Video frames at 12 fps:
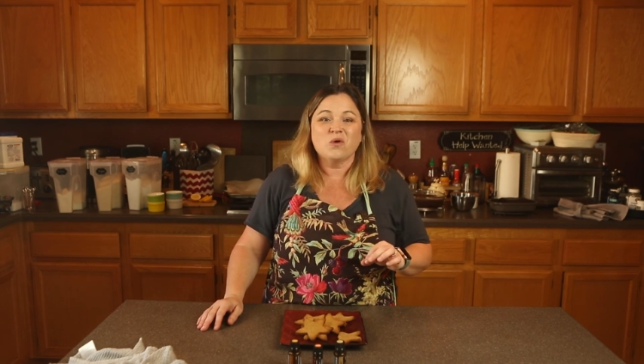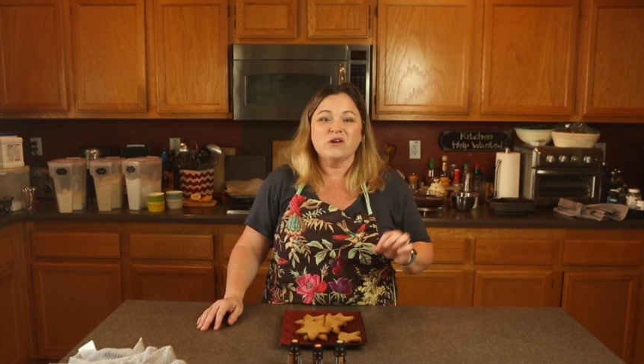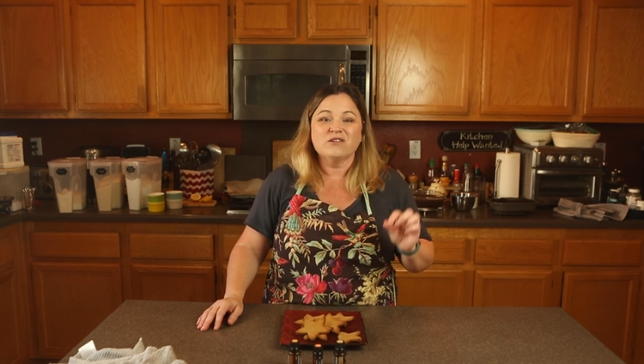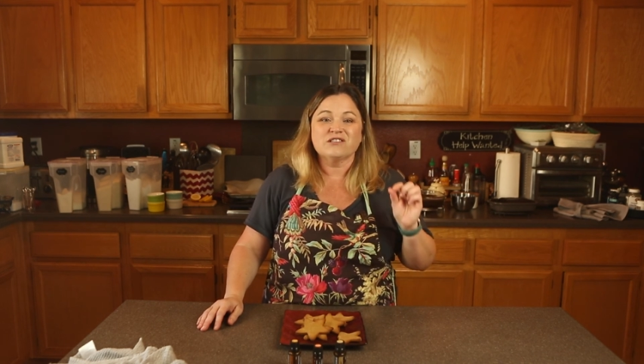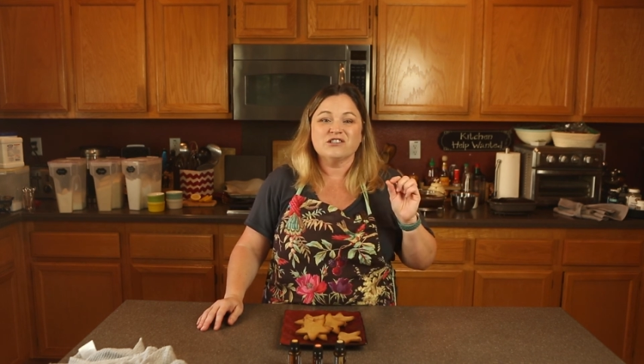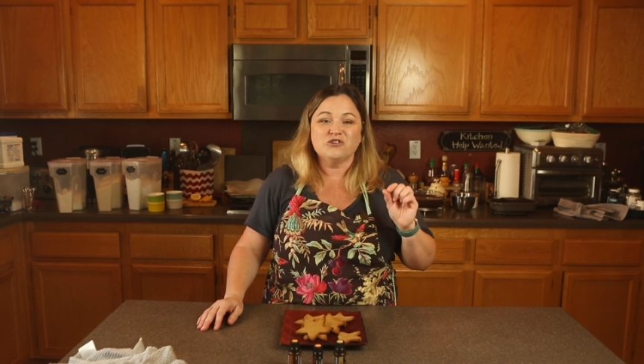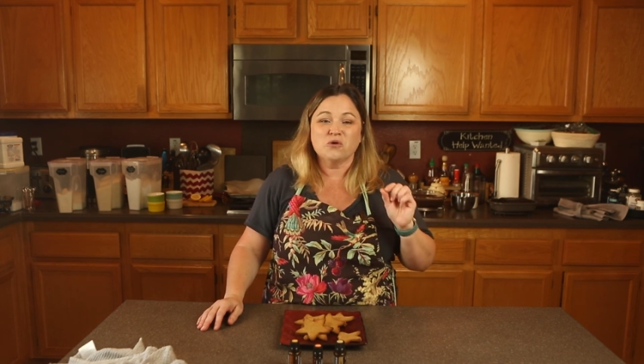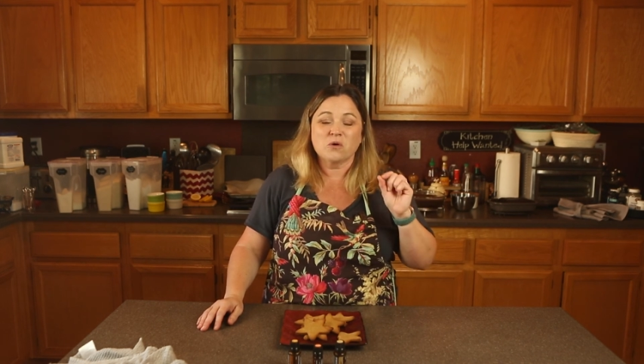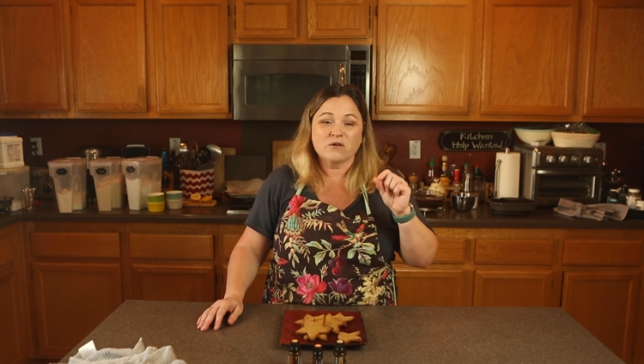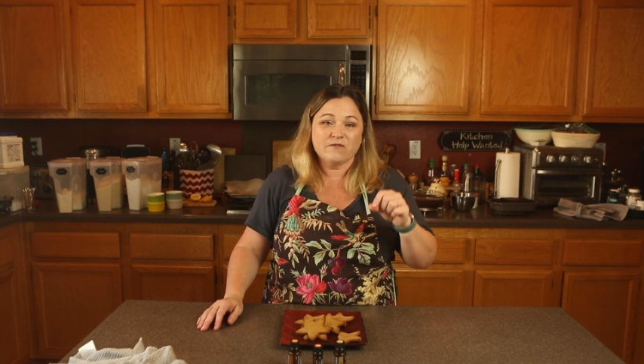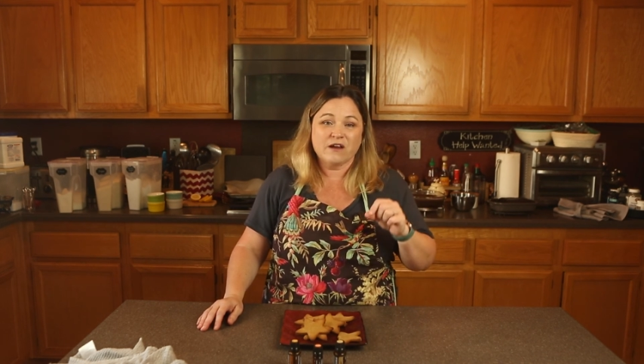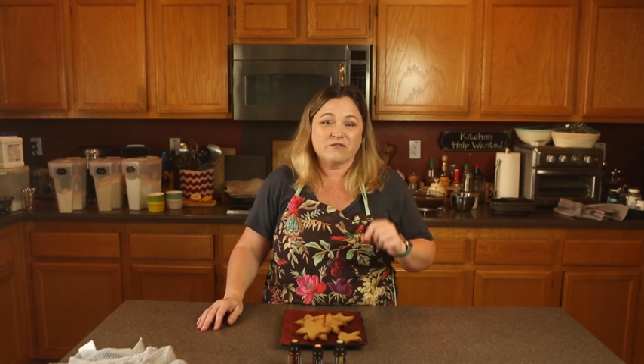oils in
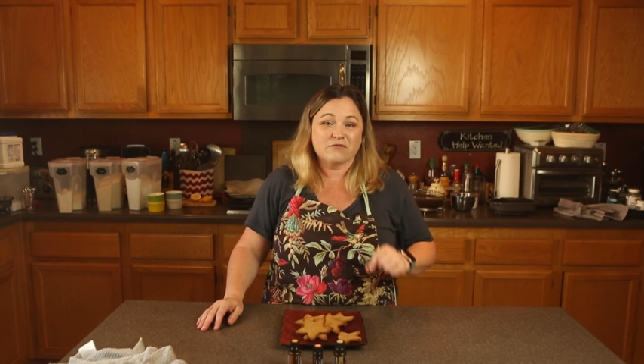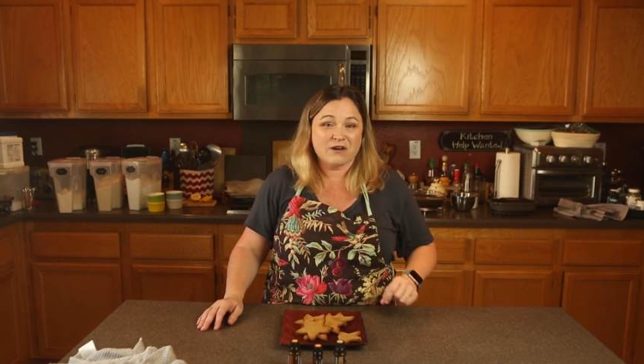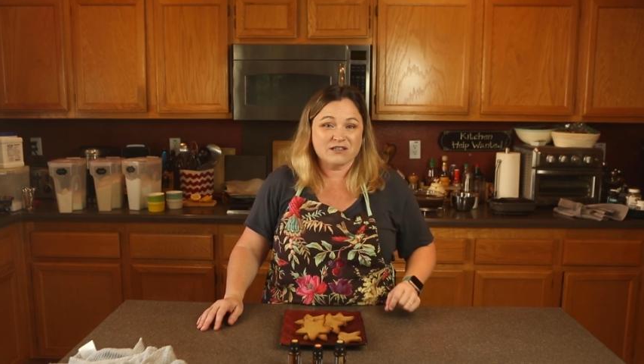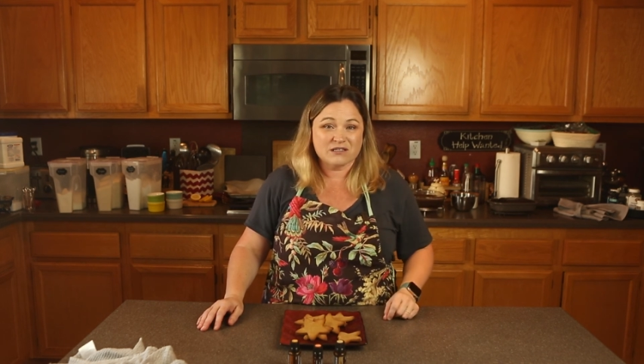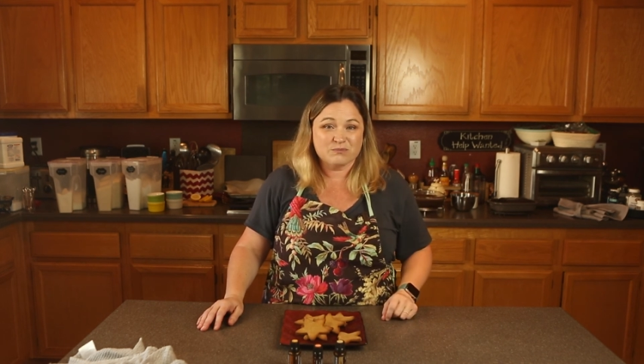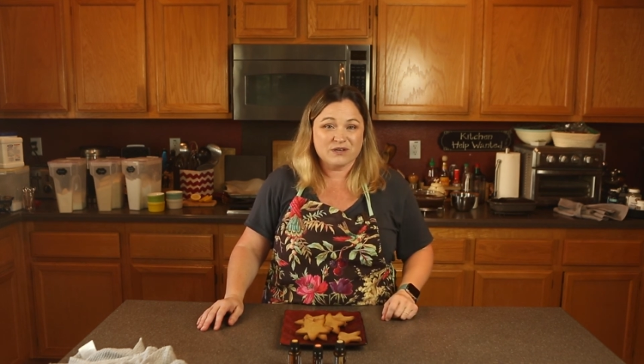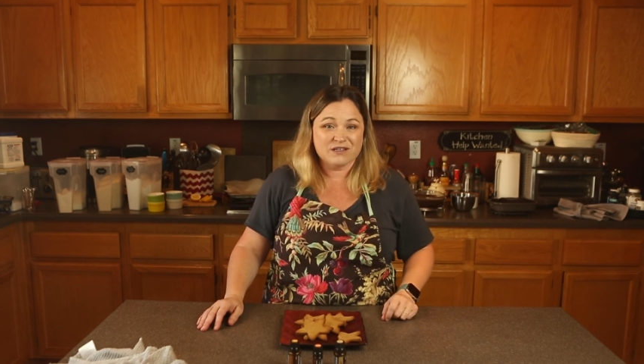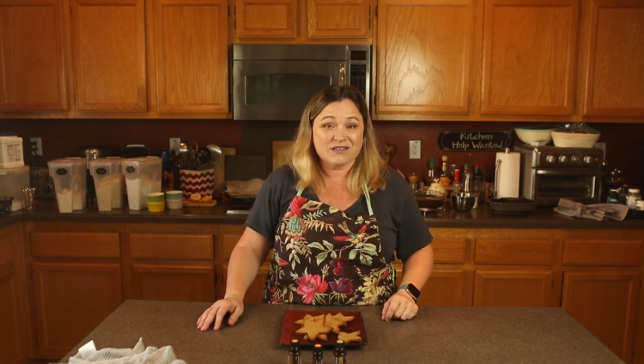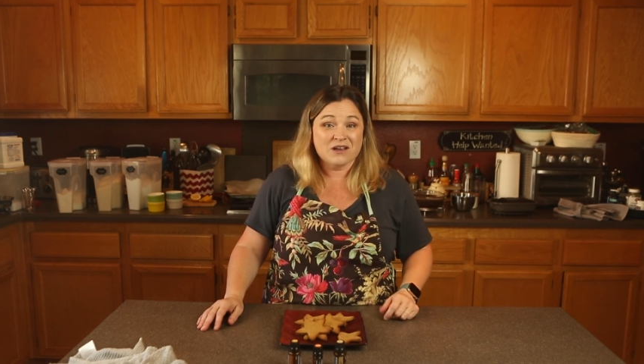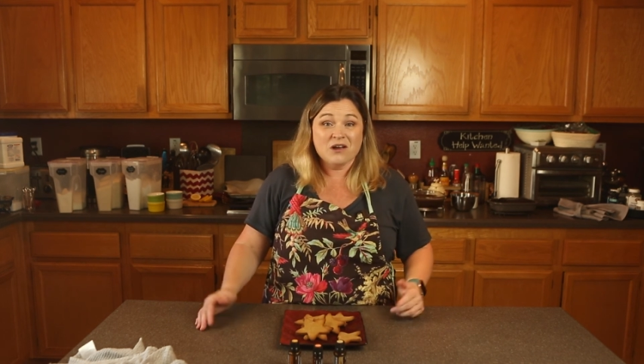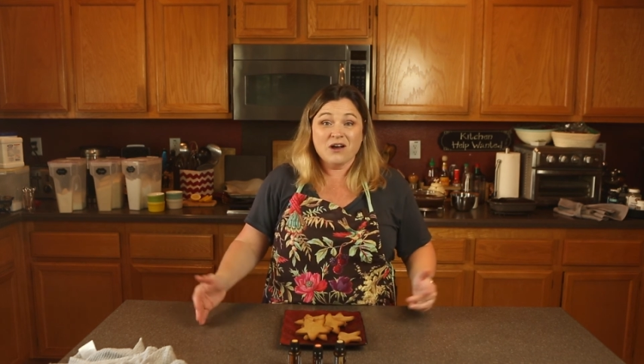your favorite recipes.